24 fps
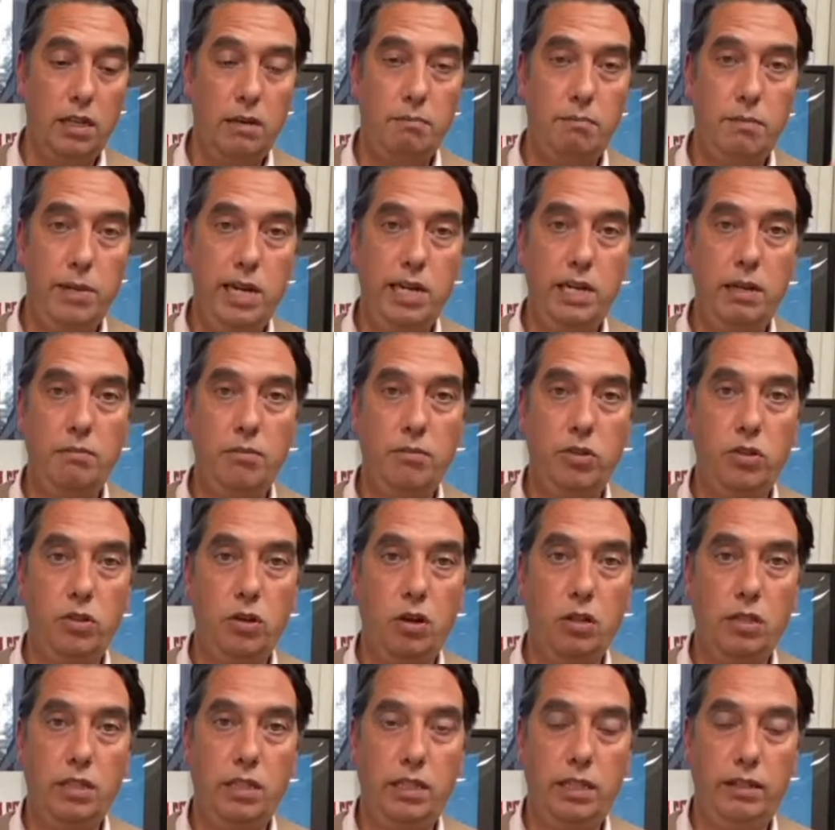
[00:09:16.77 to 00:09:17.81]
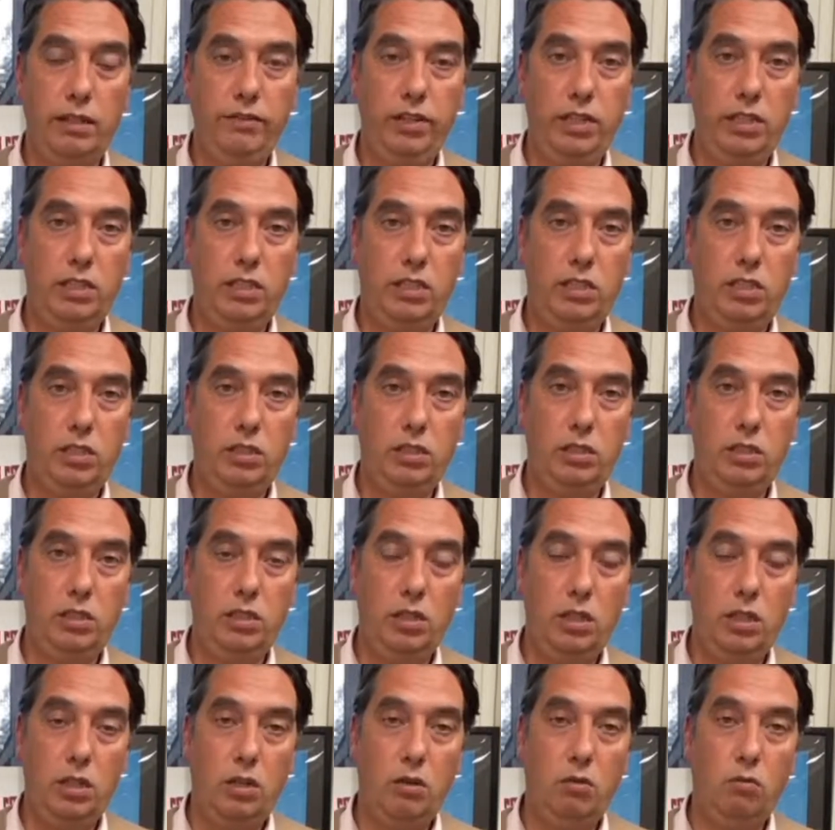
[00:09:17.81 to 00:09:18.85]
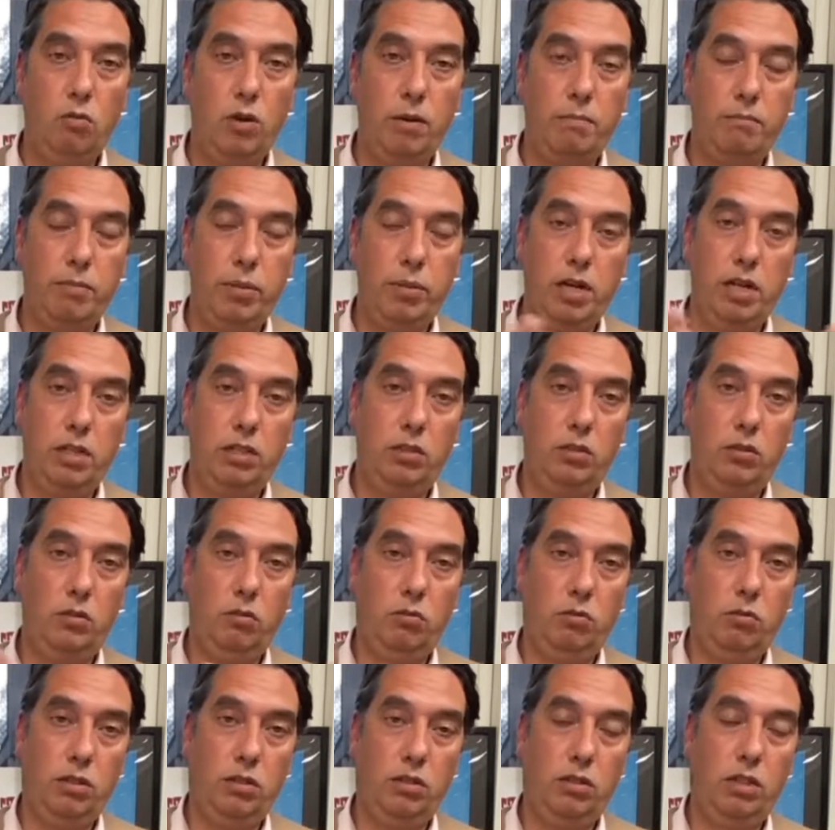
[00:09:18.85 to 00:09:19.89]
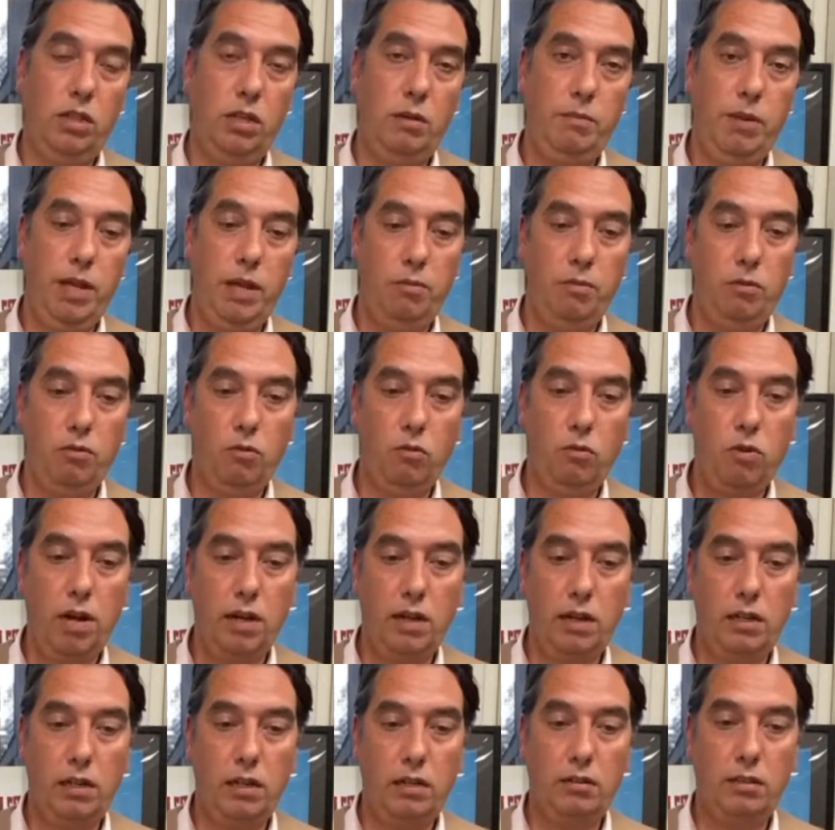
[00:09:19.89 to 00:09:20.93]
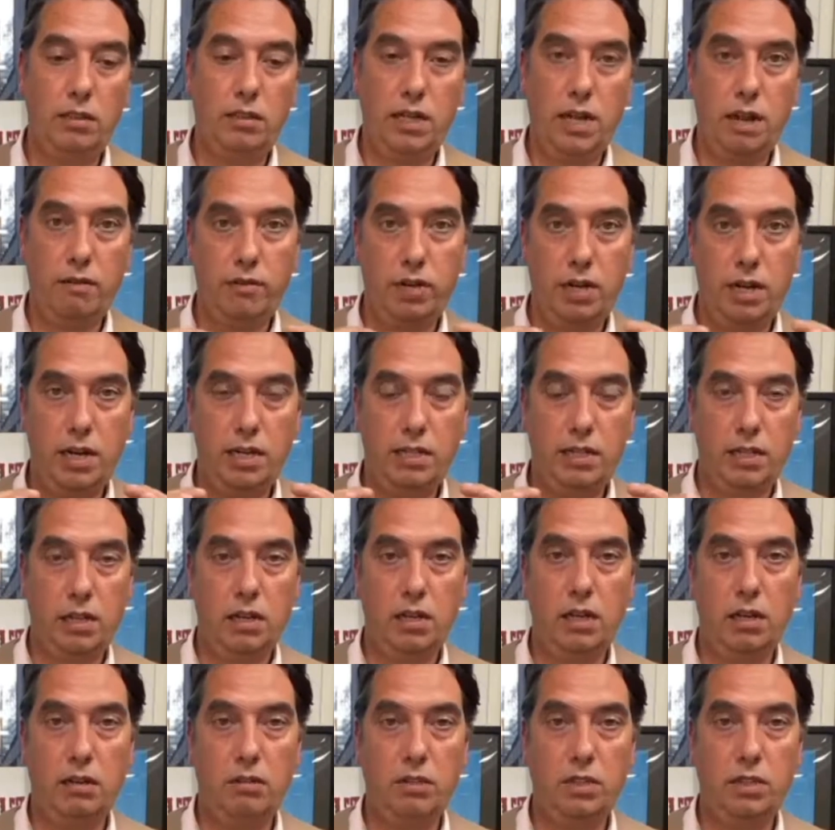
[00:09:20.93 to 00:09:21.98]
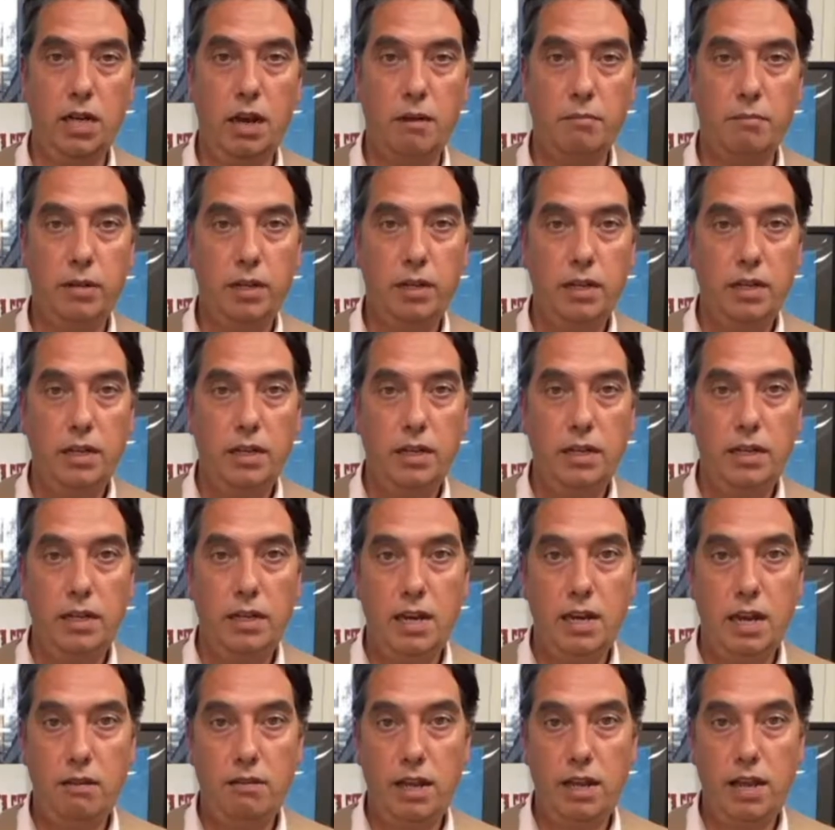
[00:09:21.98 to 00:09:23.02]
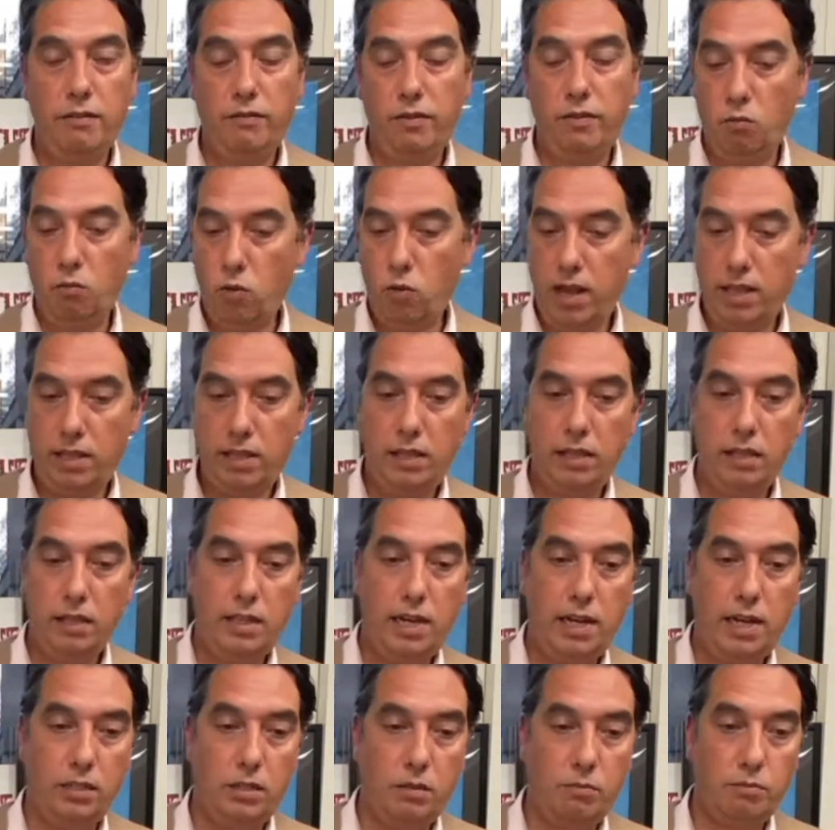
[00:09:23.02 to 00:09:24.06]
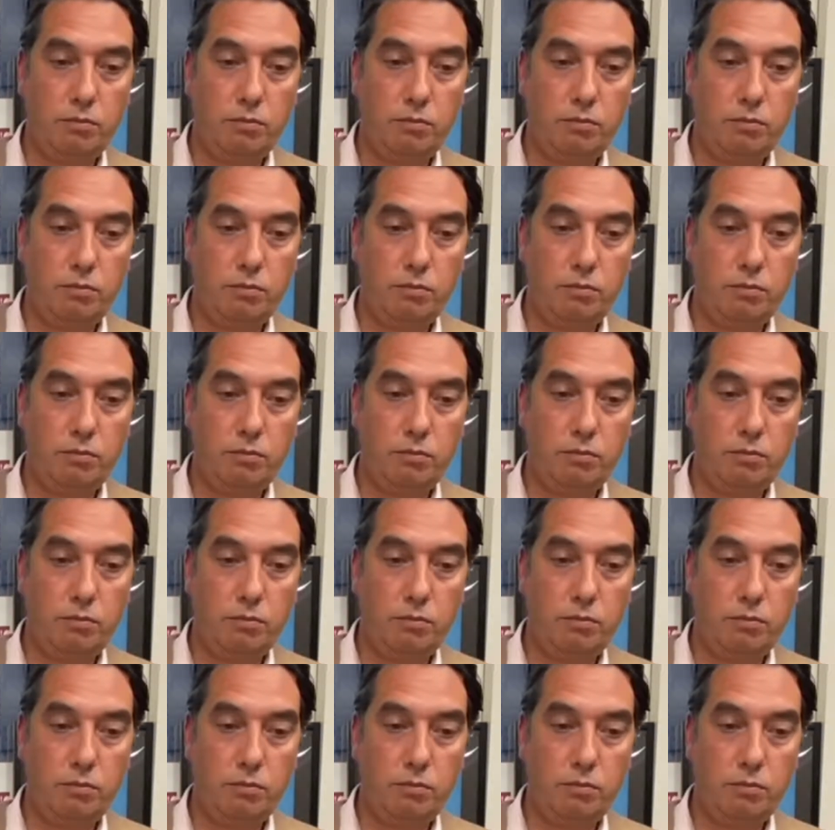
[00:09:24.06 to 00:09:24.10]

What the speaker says: Medium shot if it's just one person or one or two people quite close together, and a close-up, if and when that's